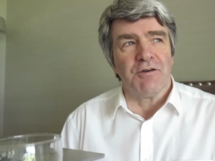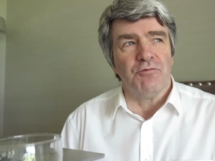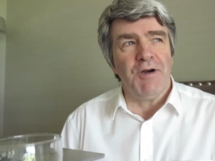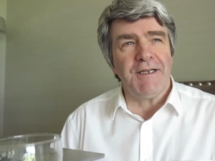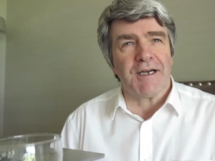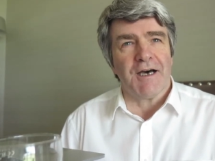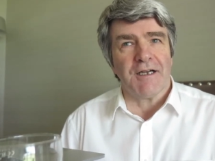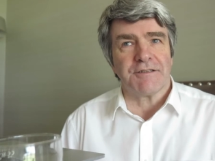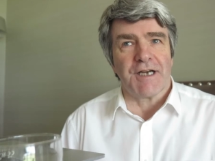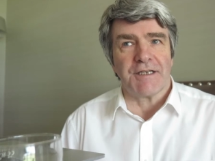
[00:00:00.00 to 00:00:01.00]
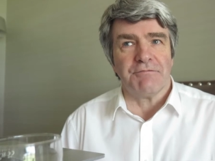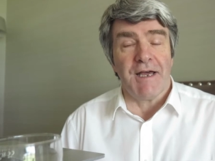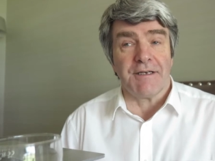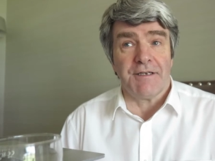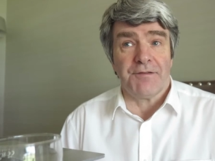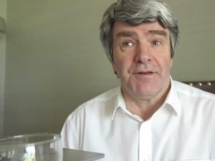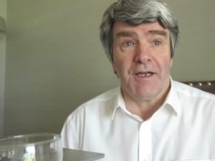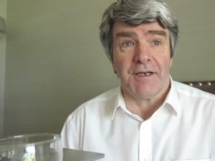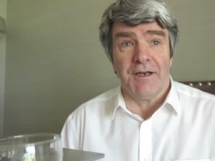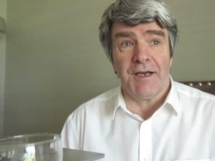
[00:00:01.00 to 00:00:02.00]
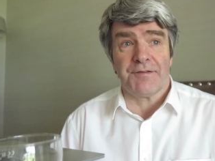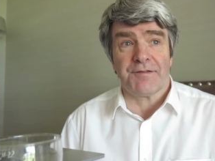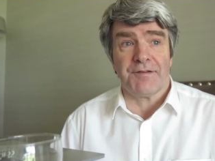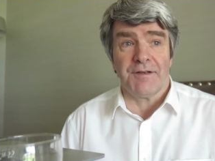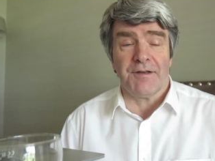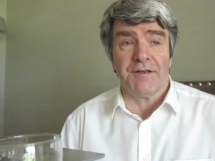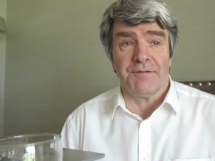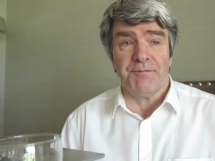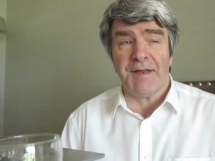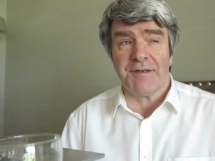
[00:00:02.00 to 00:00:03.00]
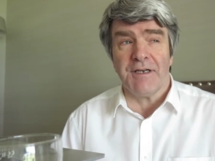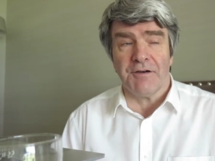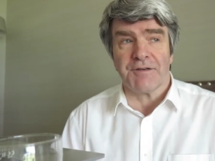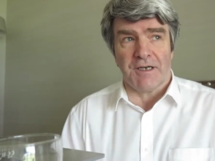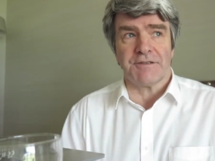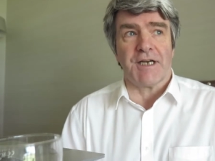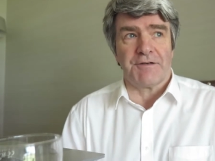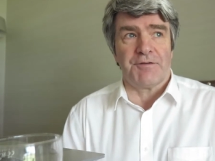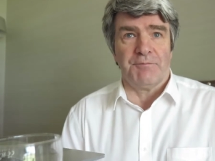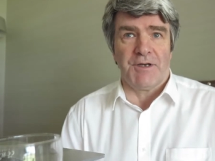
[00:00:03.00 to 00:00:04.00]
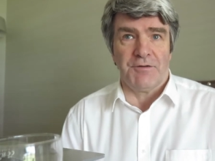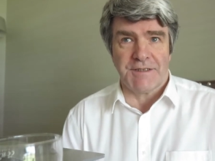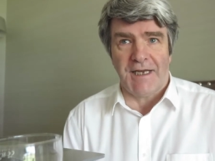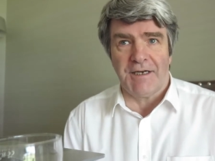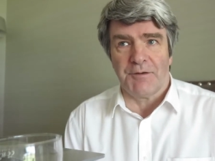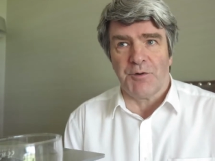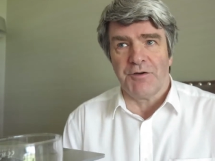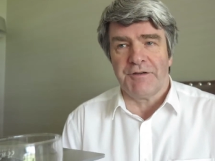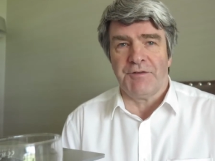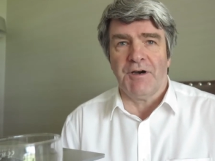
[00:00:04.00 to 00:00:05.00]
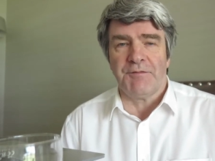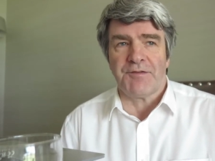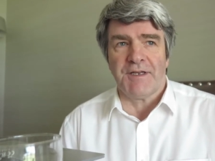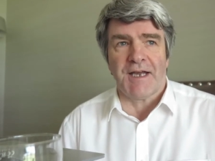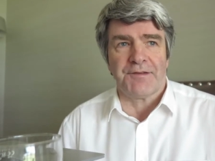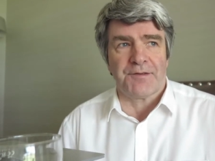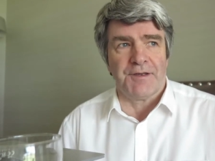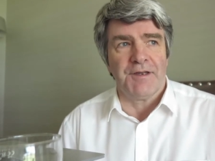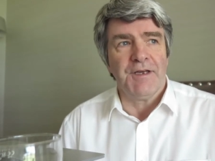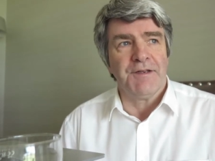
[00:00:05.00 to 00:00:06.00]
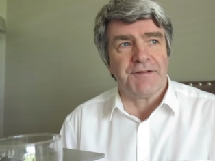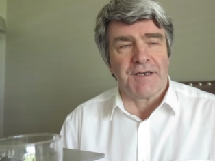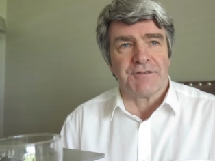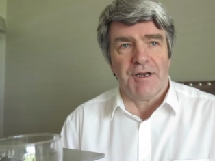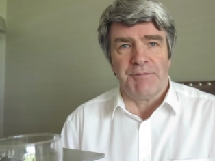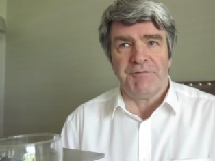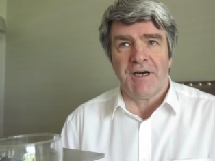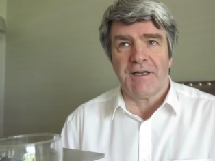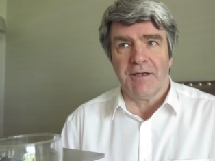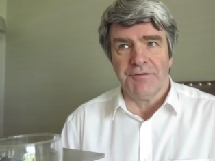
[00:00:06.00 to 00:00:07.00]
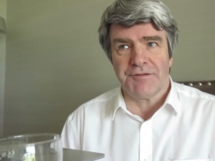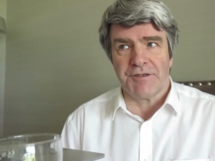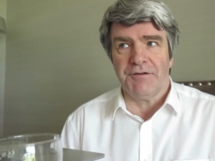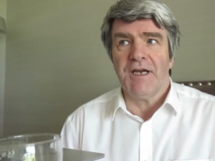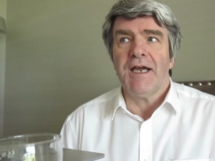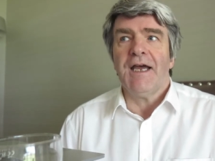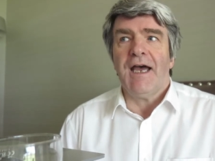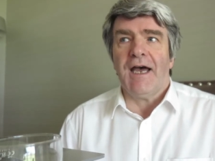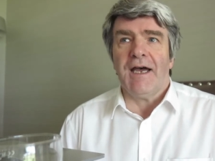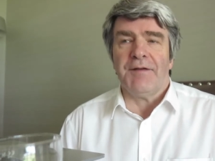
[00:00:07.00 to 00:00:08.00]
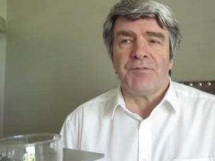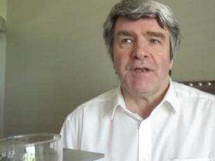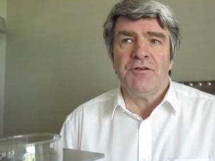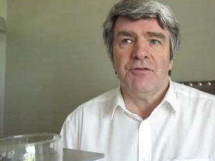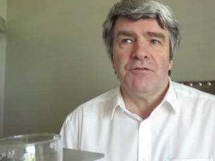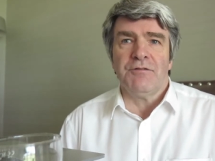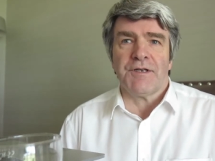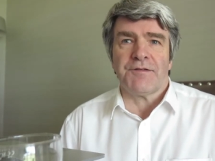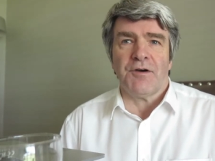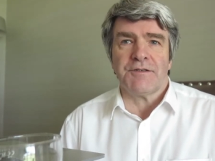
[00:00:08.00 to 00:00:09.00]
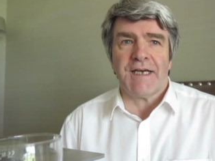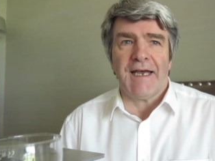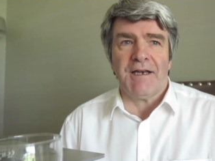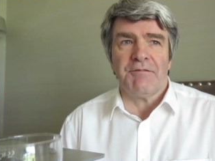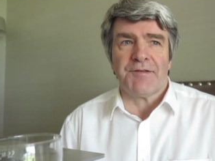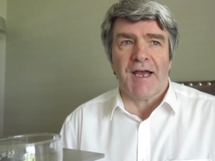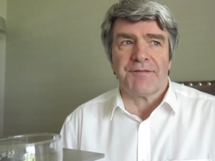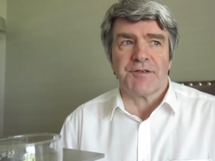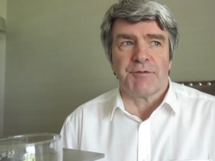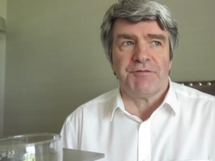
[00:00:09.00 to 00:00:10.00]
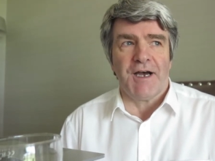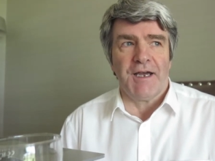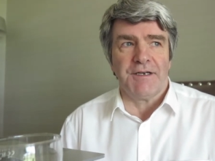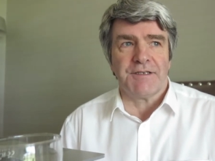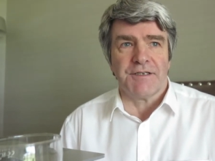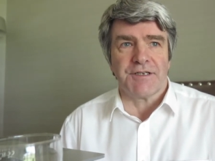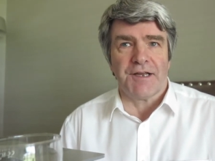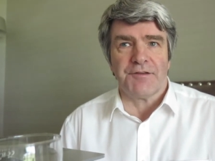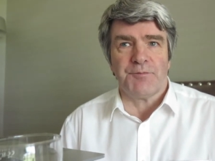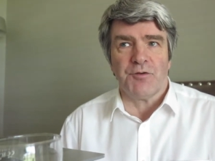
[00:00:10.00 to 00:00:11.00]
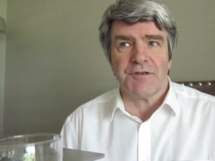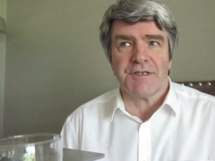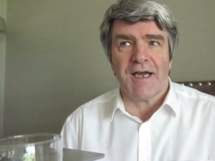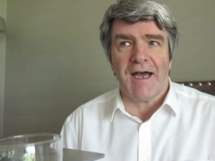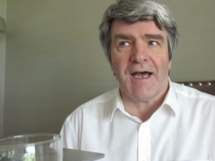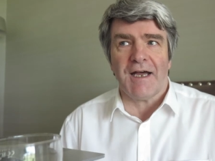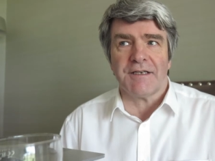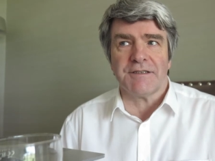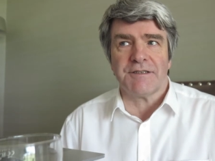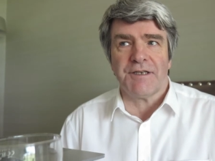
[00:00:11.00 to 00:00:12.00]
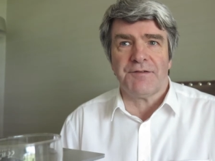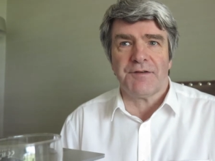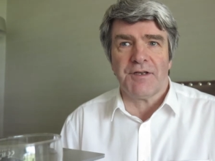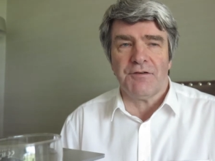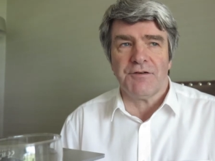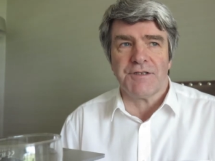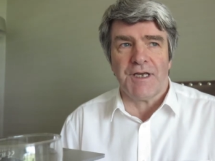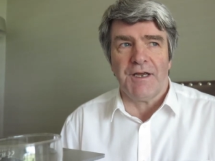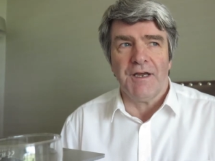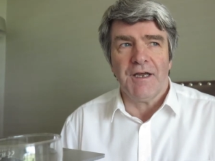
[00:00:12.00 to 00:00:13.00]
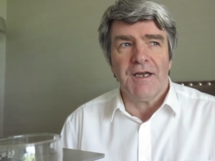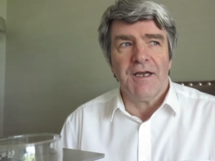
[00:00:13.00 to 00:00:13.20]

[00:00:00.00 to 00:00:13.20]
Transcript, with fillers: The way the contract went, and it's not a nice, it's a, it's a messy enough contract from the hotelier point of view. Obviously, that's the sector I'd be very close to. Um, you, this hotel was asked to provide the transport and the security.